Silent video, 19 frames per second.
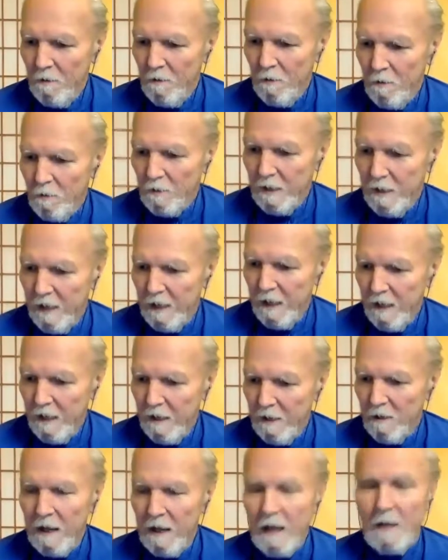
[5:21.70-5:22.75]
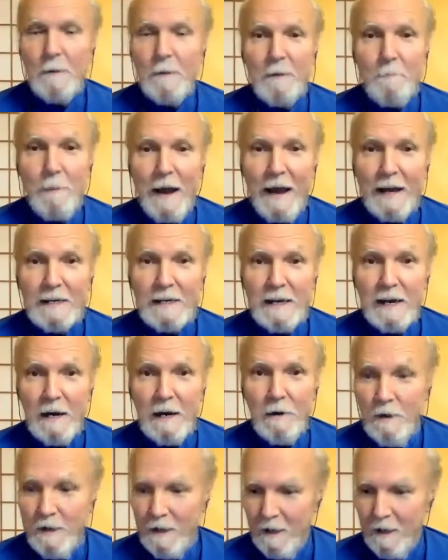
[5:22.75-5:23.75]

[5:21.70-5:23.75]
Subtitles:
Okay. Am I back now?